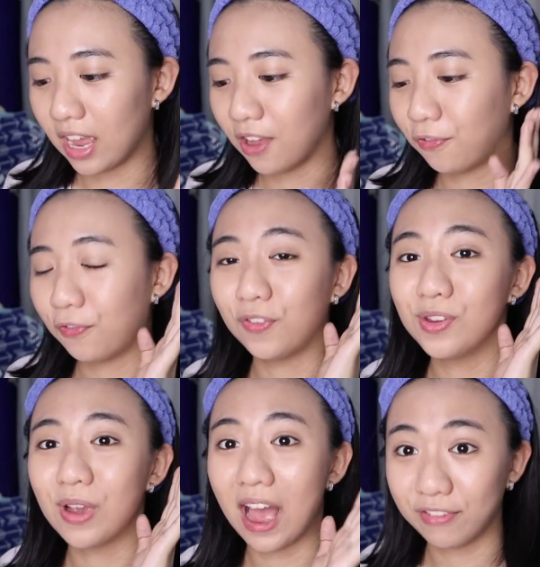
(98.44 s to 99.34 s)
If
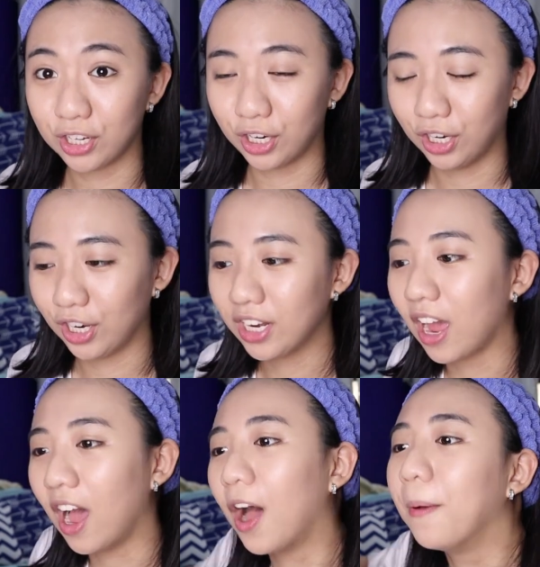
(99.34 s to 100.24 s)
you haven't heard,
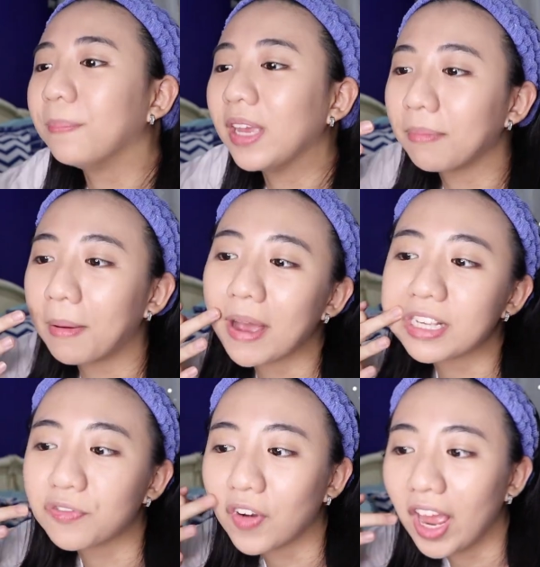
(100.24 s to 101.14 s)
me and my
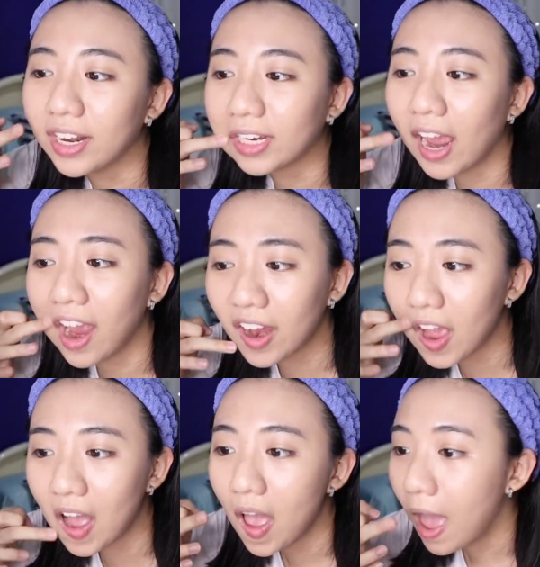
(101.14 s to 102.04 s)
best friend,
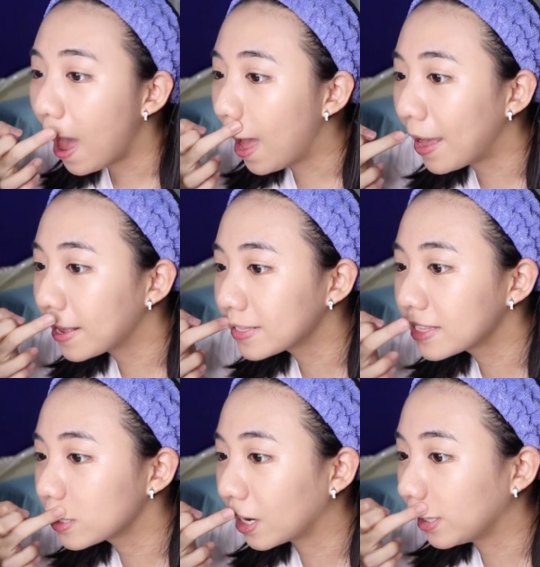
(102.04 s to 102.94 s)
Kara, has
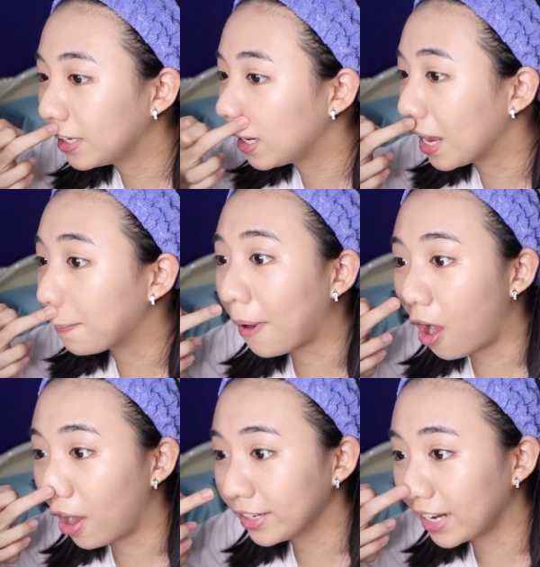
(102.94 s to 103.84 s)
started a
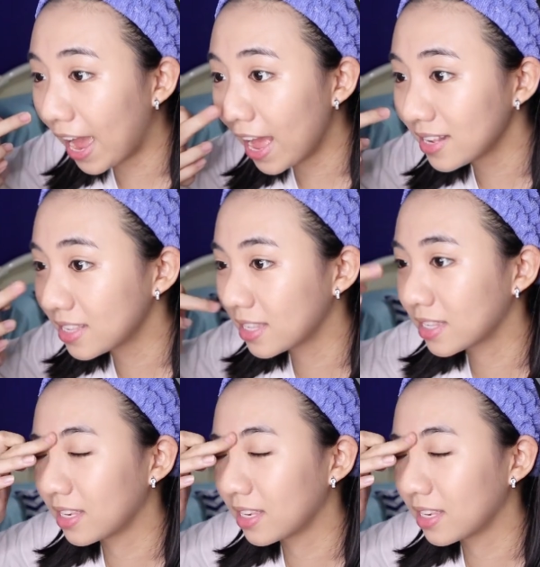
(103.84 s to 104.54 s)
podcast